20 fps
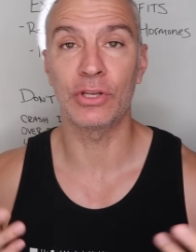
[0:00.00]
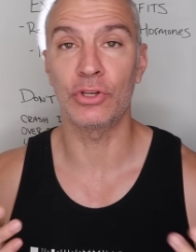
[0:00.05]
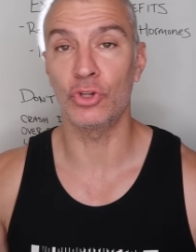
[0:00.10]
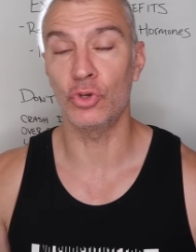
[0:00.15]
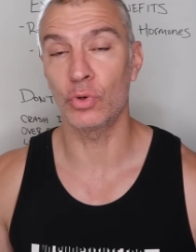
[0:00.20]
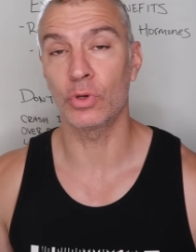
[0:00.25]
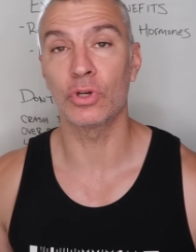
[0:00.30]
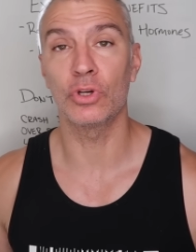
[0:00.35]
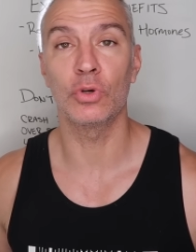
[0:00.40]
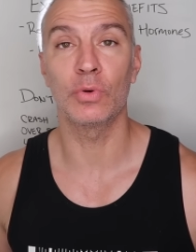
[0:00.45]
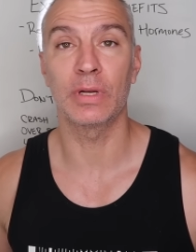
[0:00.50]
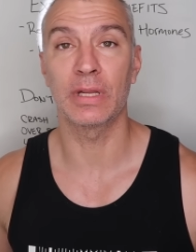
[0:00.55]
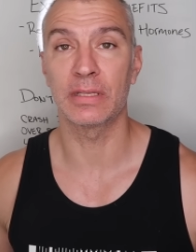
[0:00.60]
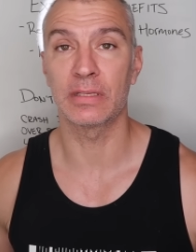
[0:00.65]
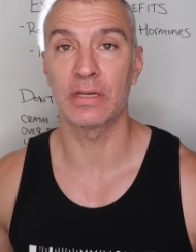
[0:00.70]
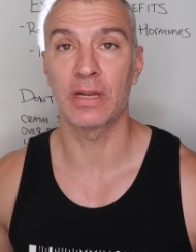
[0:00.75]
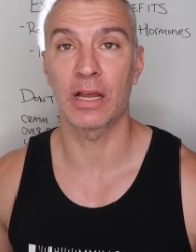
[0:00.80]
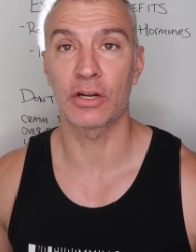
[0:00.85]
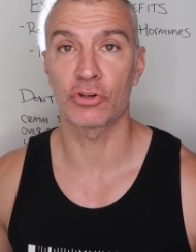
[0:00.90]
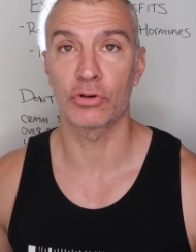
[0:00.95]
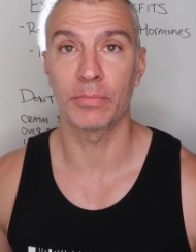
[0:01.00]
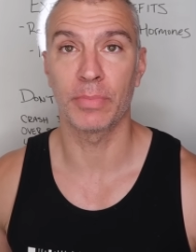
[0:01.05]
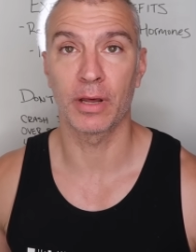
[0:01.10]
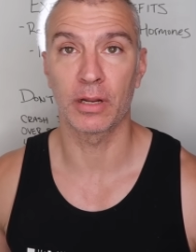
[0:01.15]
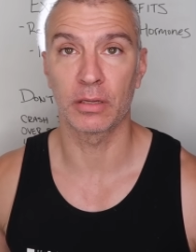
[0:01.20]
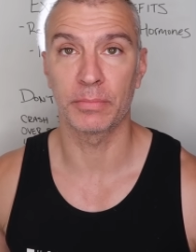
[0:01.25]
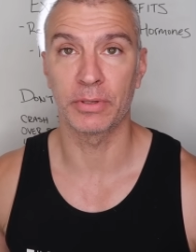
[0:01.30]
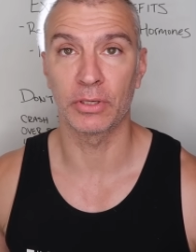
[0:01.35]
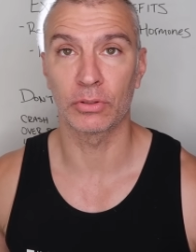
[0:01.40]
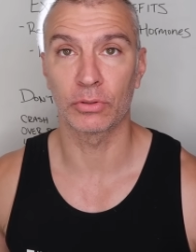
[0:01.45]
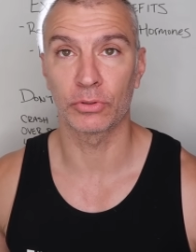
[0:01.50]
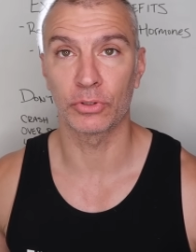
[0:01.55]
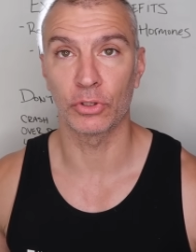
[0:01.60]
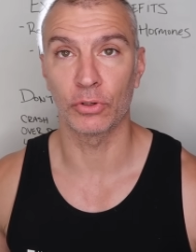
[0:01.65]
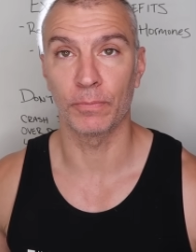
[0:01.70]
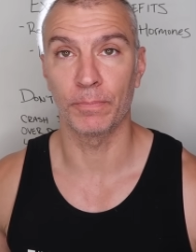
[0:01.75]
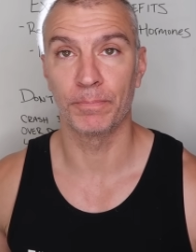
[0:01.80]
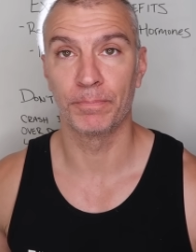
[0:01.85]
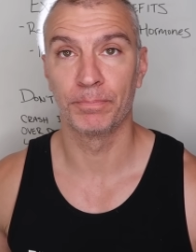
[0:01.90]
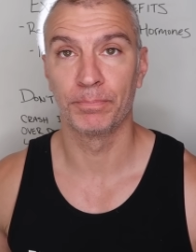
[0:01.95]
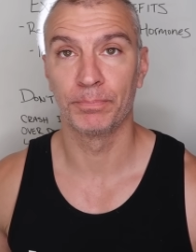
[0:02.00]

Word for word: and you can do it as a natural bodybuilder too.